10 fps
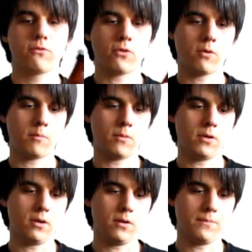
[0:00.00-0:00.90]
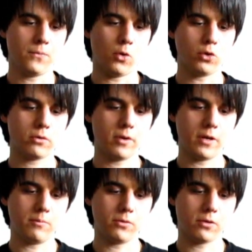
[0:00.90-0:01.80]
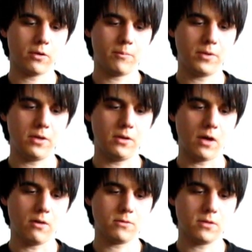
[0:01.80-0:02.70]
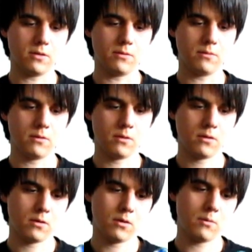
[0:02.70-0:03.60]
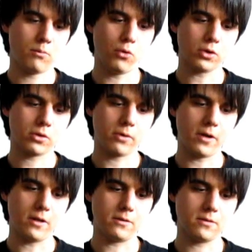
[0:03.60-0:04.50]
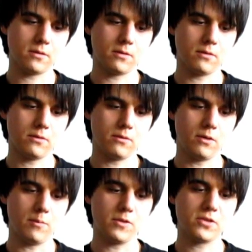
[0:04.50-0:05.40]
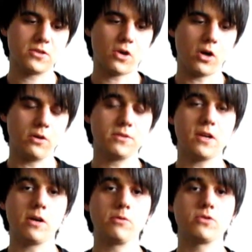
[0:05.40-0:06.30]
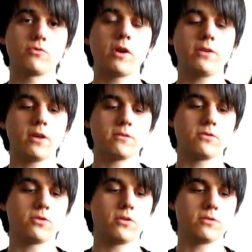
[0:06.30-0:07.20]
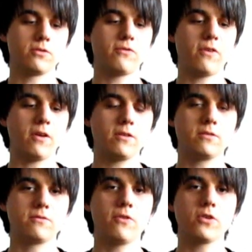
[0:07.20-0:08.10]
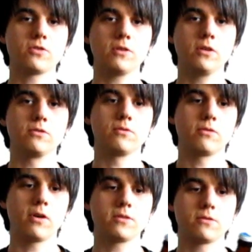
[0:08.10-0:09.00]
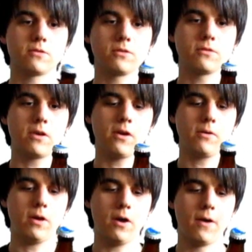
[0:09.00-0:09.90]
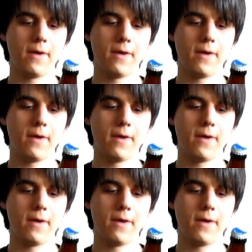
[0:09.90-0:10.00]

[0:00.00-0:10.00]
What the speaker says: from All Credit Brewing Company out in Port Credit, Mississauga, Ontario, which is right next to Toronto. It's virtually in Greater Toronto area.